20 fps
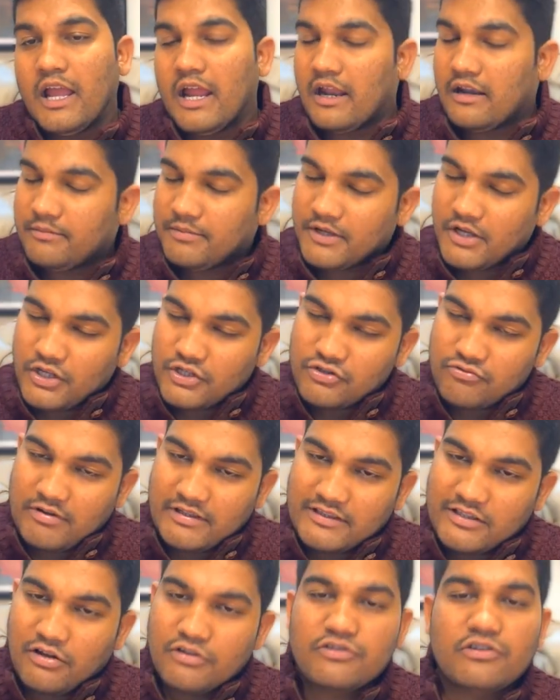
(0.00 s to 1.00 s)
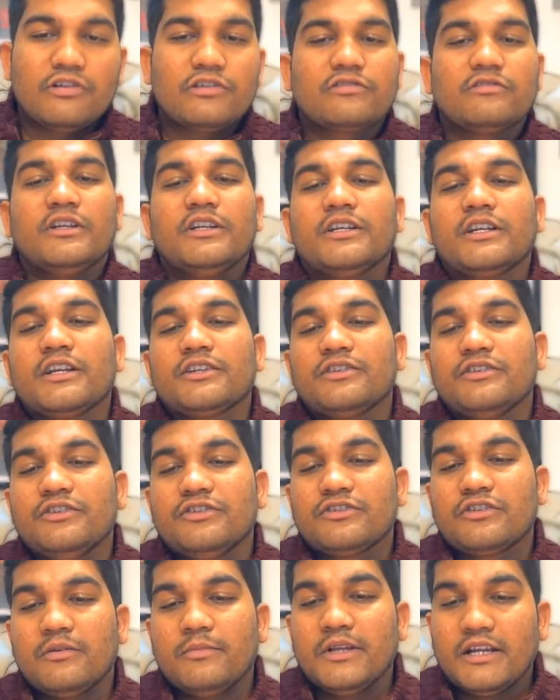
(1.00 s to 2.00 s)
And because twelfth house also indicates
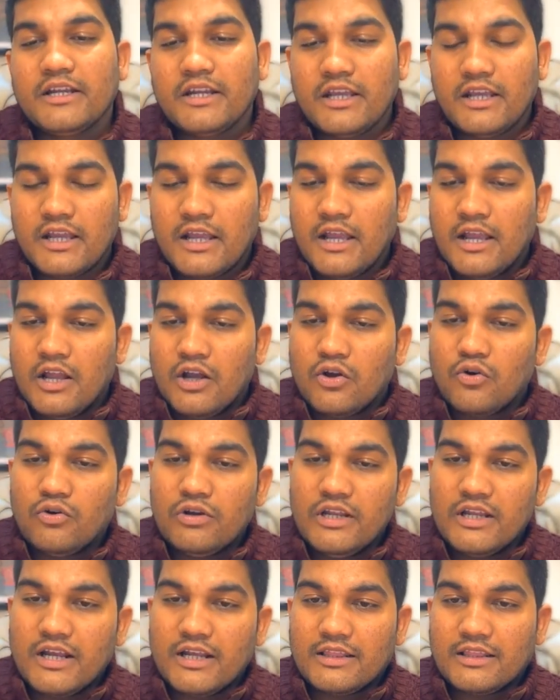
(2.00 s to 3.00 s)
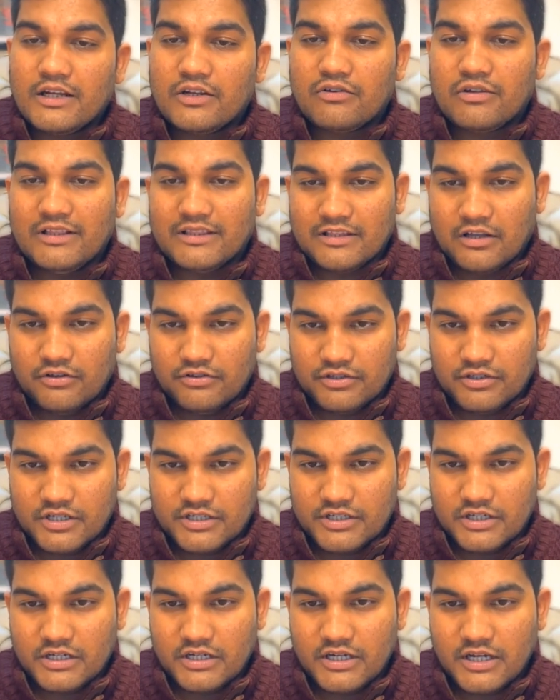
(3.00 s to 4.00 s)
instability, Gulika in the twelfth house
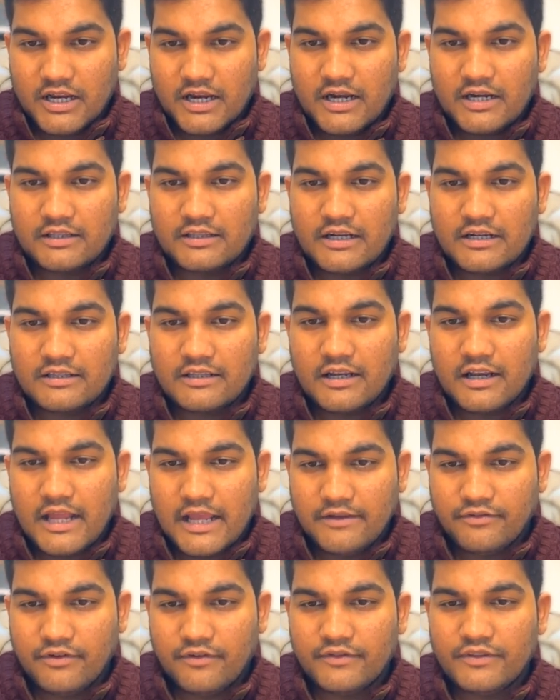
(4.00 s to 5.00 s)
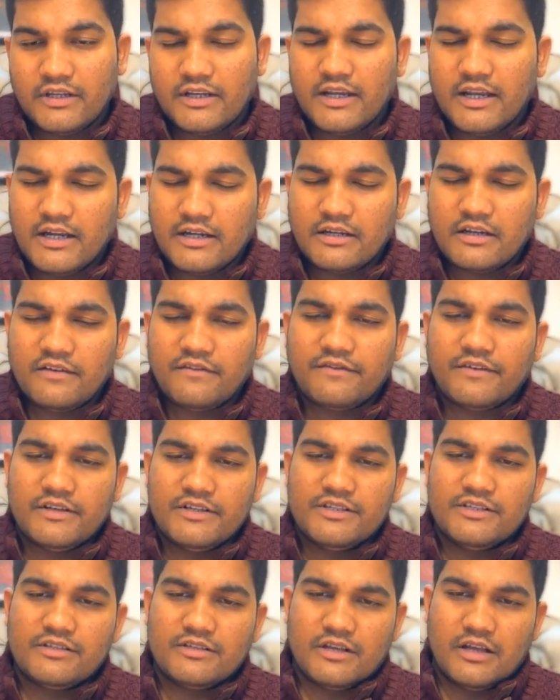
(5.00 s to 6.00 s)
does indicate that the life of the native
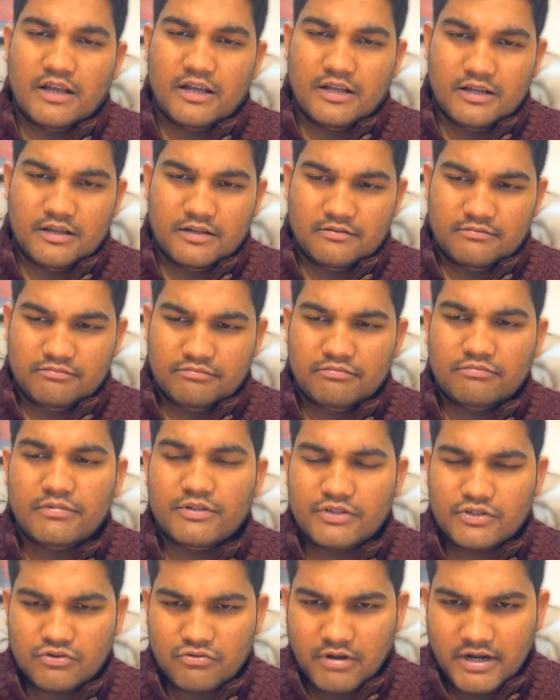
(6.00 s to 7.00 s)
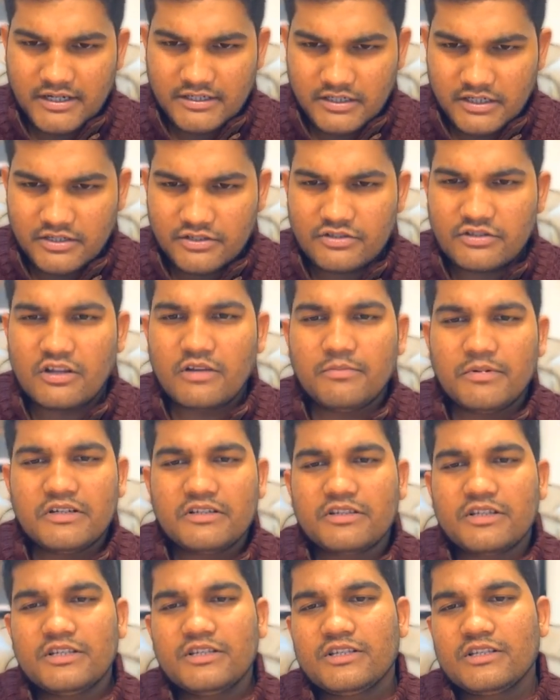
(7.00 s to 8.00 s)
is, uh, is quite unstable
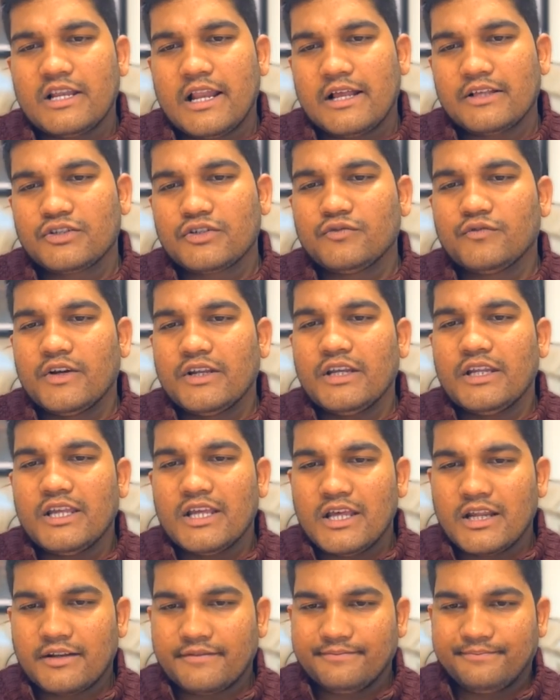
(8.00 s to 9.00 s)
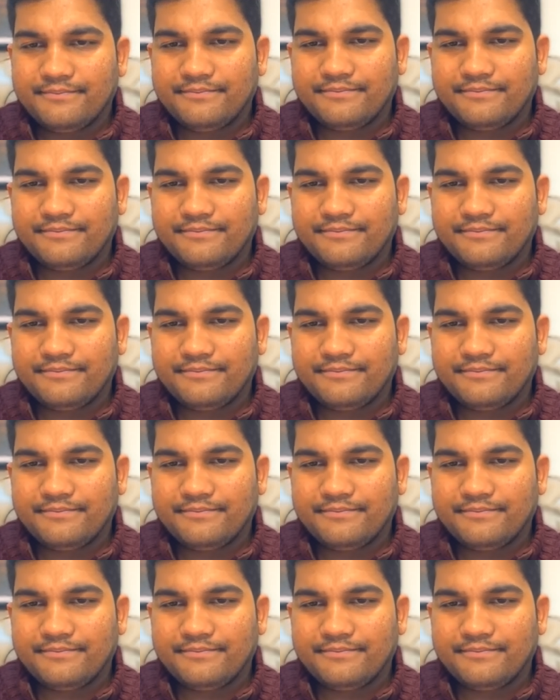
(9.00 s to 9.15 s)
since last one year.